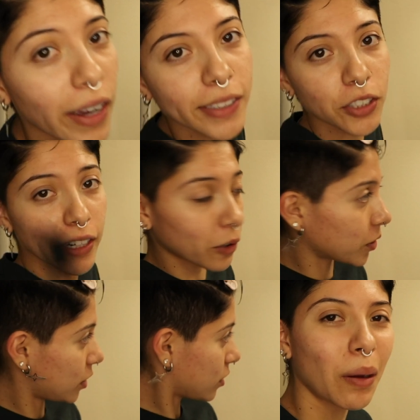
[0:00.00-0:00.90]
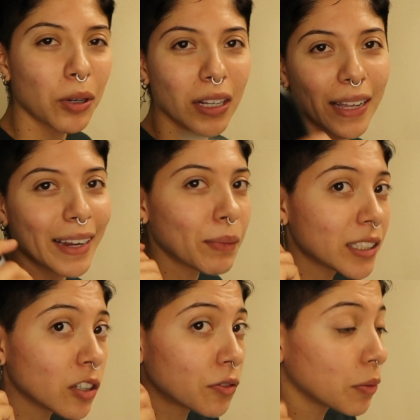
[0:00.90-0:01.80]
I turned out with. I'm gonna line
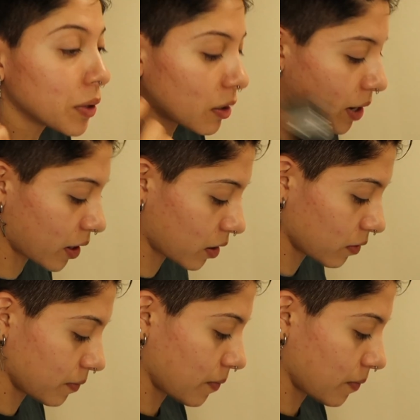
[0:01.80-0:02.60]
myself up in the back.